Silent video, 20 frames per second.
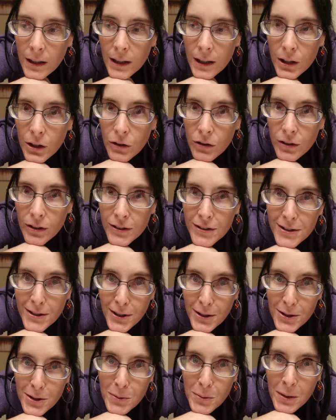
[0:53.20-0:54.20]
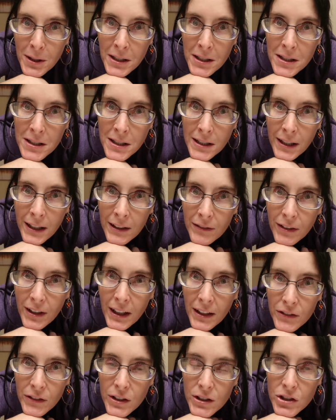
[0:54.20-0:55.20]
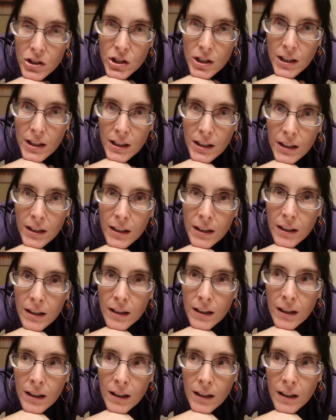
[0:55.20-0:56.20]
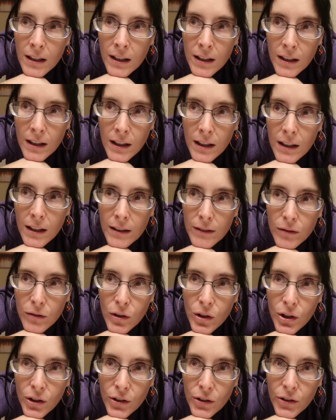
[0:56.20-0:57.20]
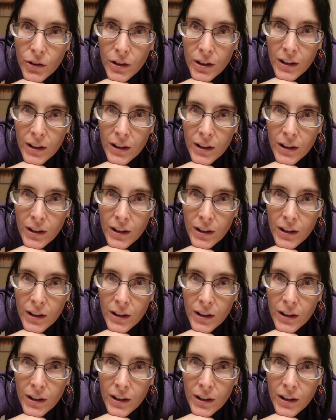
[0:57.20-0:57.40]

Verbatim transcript: the 6 weeks that I've had the G, I've learned